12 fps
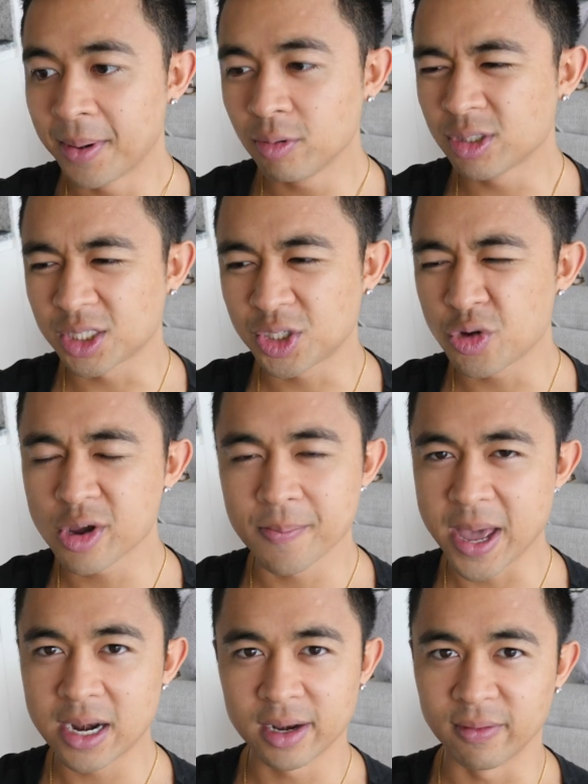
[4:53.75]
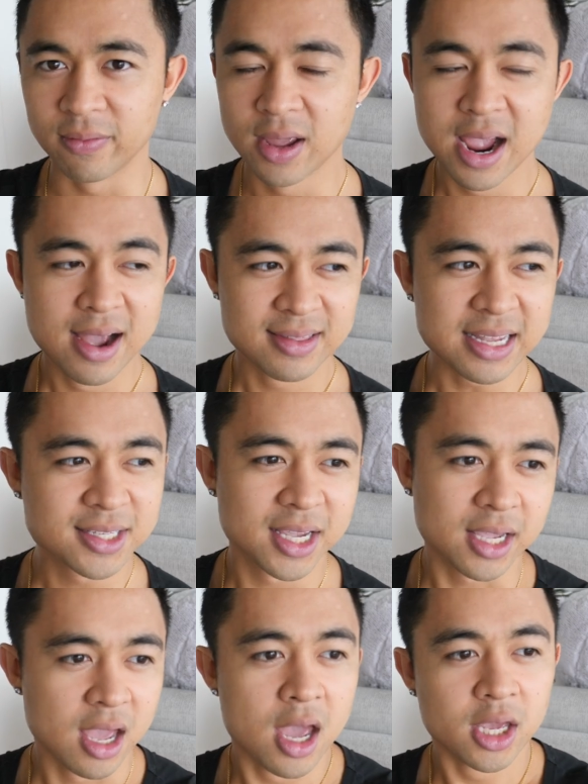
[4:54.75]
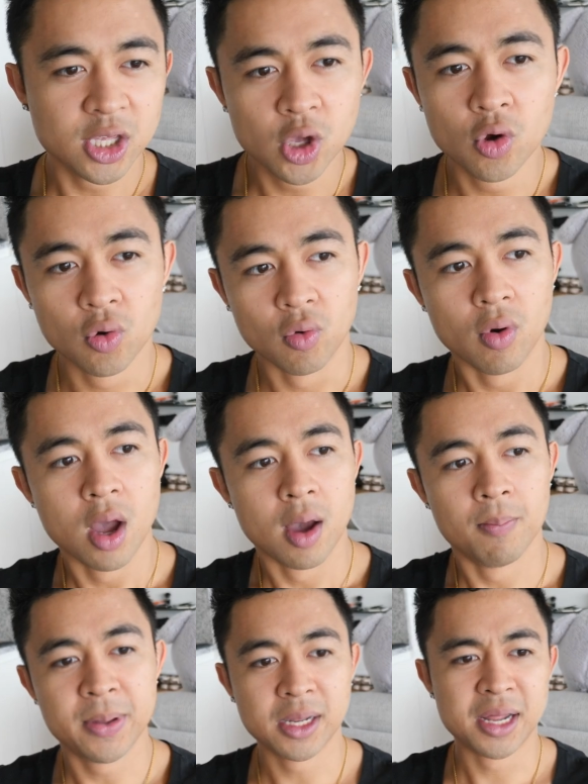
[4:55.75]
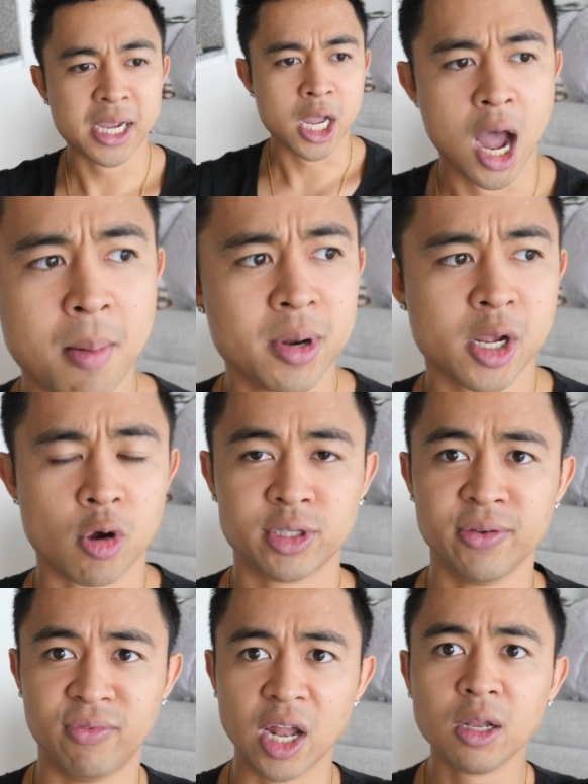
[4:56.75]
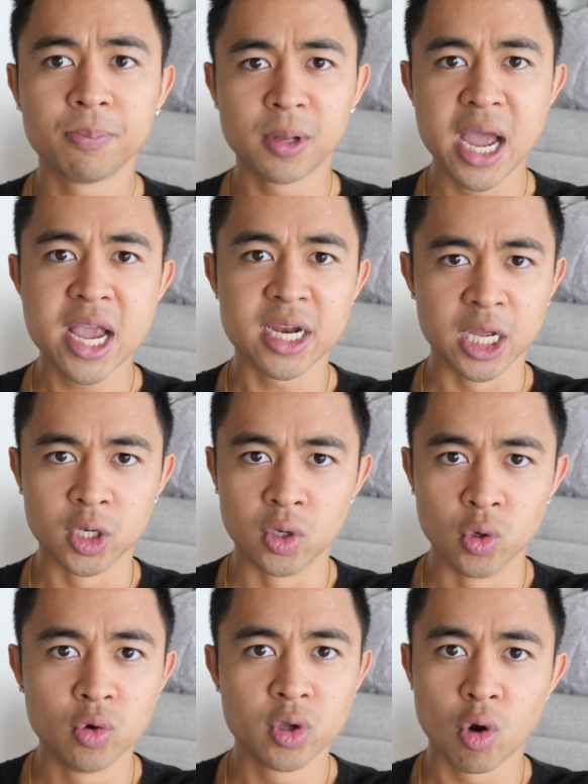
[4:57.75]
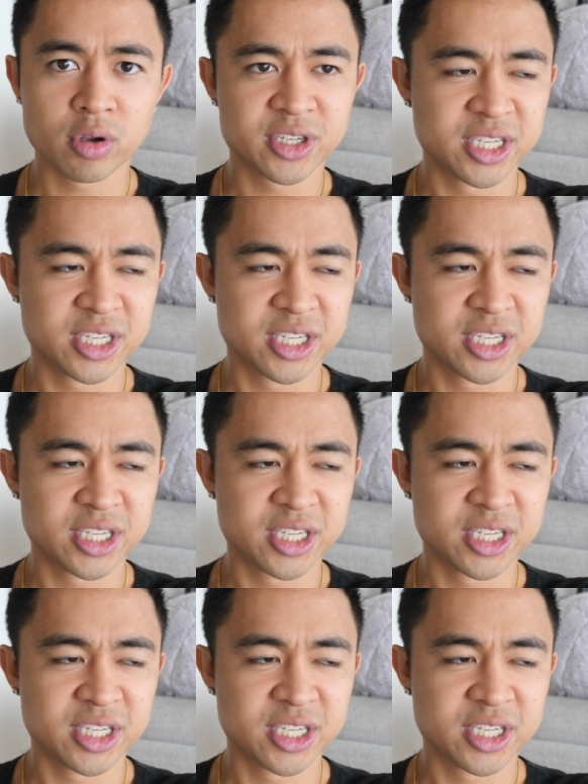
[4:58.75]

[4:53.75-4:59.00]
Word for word: But it was just too competitive. That's like you being like, I'm gonna go develop land in New York